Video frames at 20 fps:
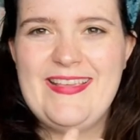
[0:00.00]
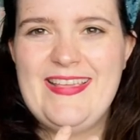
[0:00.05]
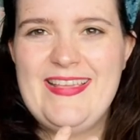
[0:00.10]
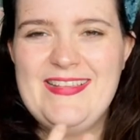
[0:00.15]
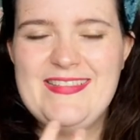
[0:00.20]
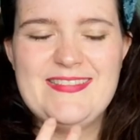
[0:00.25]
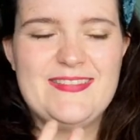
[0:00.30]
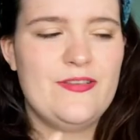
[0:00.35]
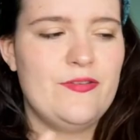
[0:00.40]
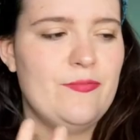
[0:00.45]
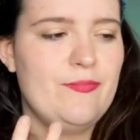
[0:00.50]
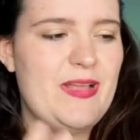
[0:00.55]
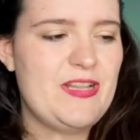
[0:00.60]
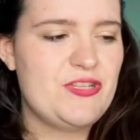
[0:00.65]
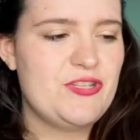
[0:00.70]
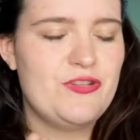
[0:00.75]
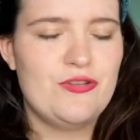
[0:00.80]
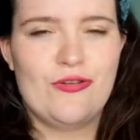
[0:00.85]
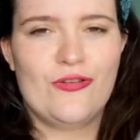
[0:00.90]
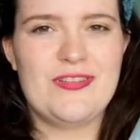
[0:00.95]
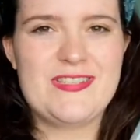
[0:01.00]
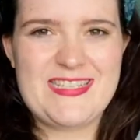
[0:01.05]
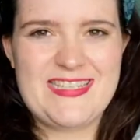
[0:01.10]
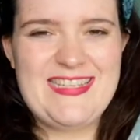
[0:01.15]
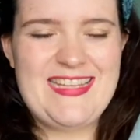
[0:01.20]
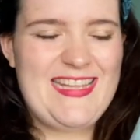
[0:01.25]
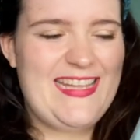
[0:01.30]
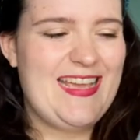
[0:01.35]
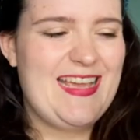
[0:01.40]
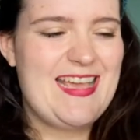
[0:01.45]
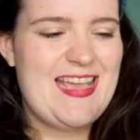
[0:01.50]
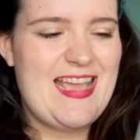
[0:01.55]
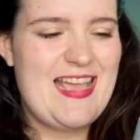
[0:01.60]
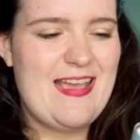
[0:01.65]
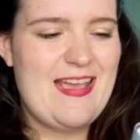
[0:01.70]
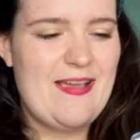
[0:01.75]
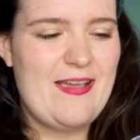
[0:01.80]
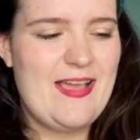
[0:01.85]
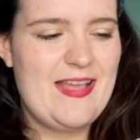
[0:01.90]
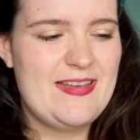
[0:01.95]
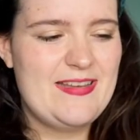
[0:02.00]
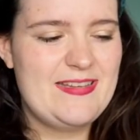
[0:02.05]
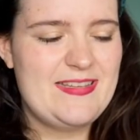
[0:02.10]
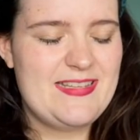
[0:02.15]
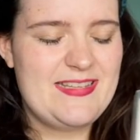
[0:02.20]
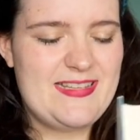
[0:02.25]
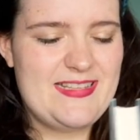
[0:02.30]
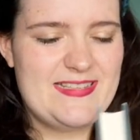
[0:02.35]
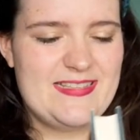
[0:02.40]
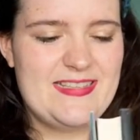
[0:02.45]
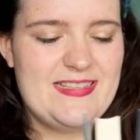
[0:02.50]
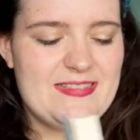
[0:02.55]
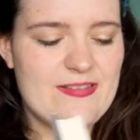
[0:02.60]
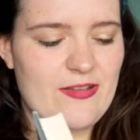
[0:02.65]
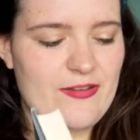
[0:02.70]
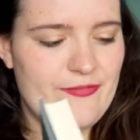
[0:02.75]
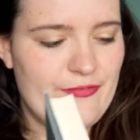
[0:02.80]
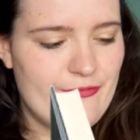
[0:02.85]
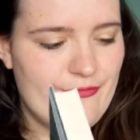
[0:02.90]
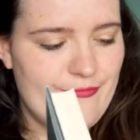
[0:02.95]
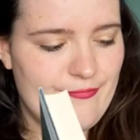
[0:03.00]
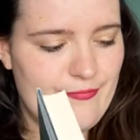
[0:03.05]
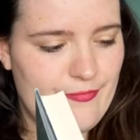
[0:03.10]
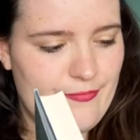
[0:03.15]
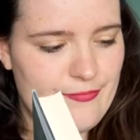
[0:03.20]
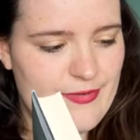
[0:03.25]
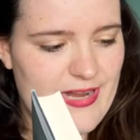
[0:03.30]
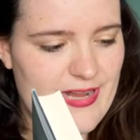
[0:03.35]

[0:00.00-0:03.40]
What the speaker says: is mentioned a lot in here, and this is kind of a